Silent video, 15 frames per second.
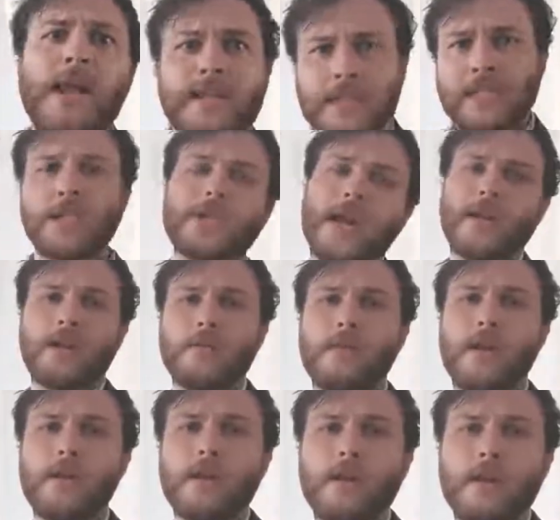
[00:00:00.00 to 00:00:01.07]
ladies and
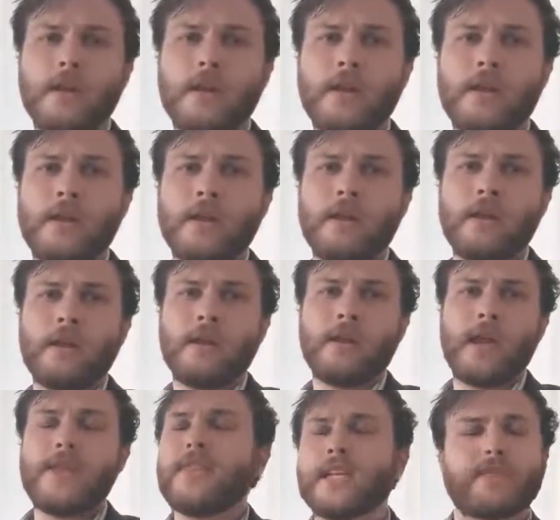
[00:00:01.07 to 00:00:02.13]
gentlemen?
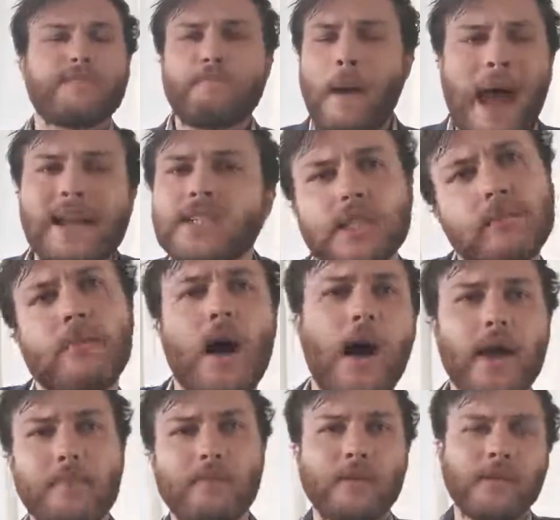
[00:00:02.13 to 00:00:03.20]
In this
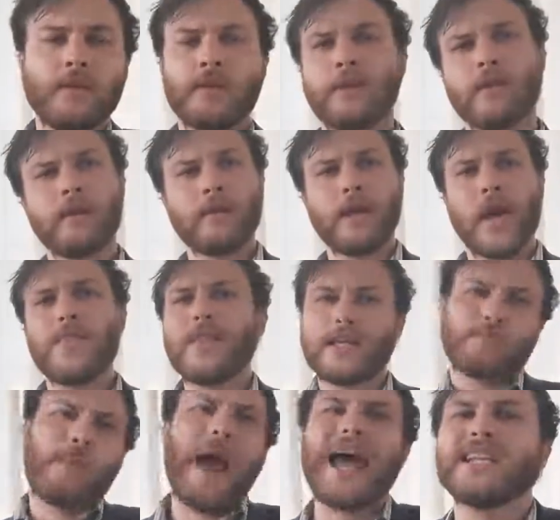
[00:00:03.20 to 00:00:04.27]
pantomime. In
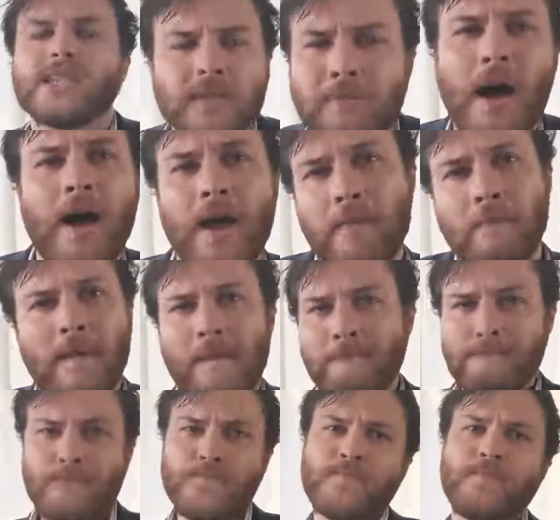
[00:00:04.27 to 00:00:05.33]
this pantomime
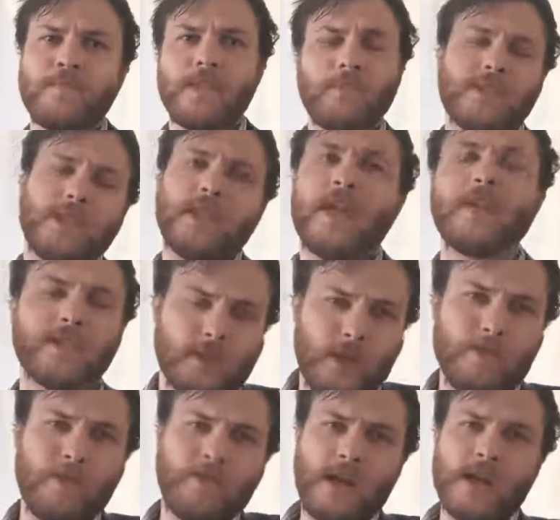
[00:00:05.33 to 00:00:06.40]
that was the kill
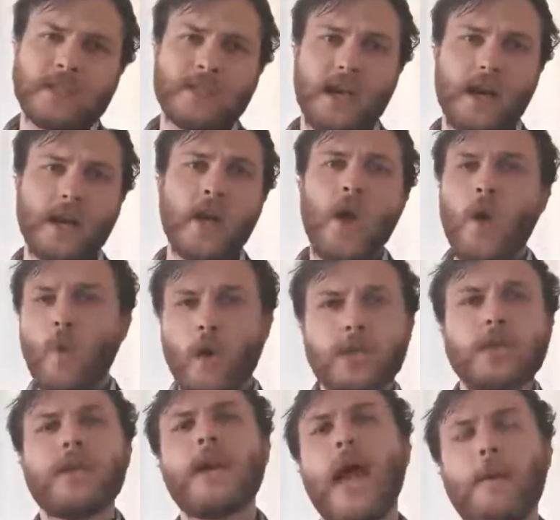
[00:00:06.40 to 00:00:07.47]
stream of last night.
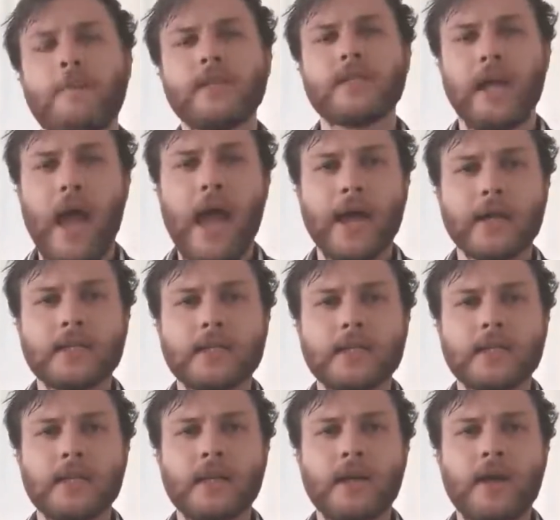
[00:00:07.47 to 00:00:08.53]
What do you think happens
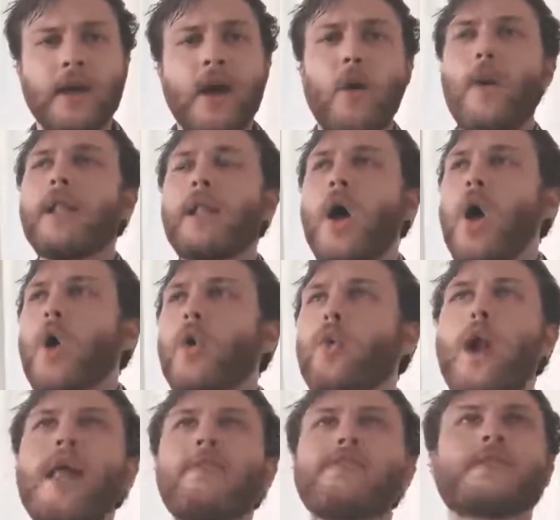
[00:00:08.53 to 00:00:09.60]
next? Well,
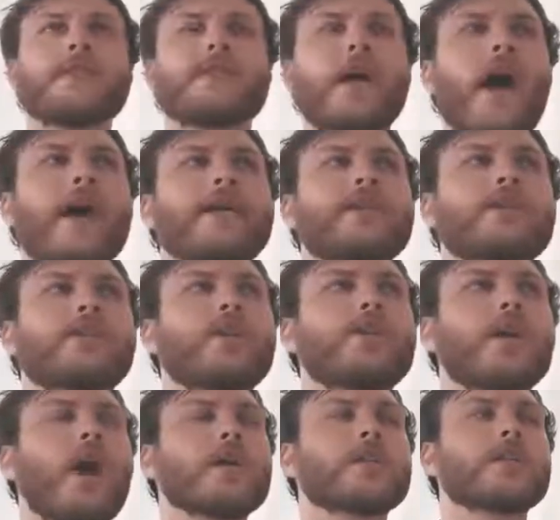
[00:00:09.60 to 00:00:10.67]
Ralph decides to
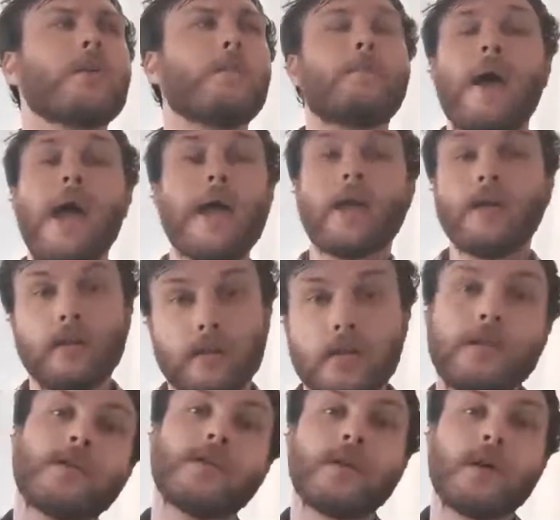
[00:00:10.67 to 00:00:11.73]
just bail
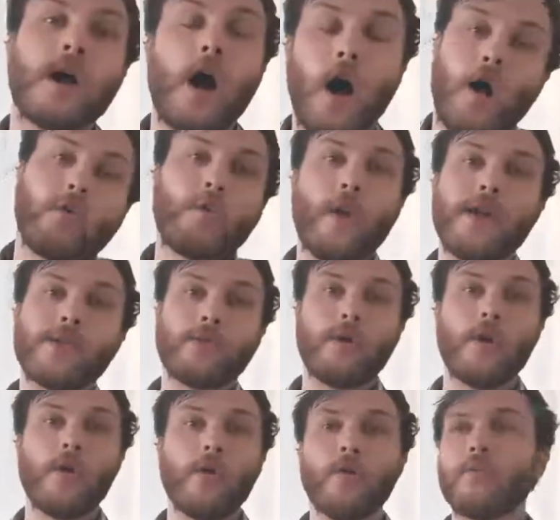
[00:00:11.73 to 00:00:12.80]
halfway
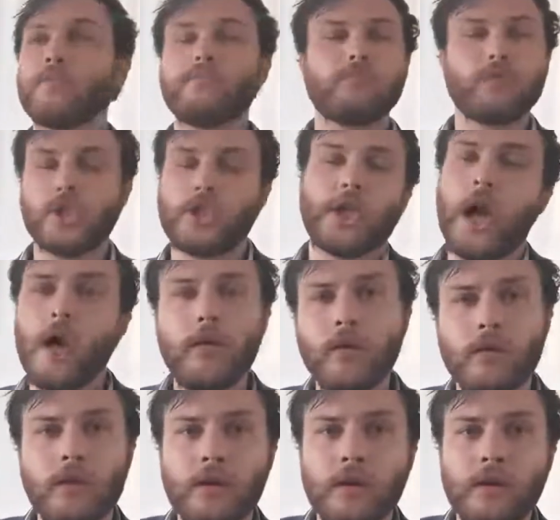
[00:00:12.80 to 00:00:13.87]
through the
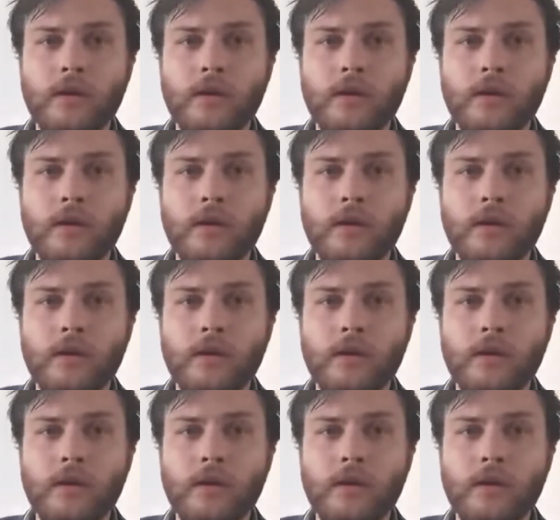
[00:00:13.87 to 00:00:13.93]
show.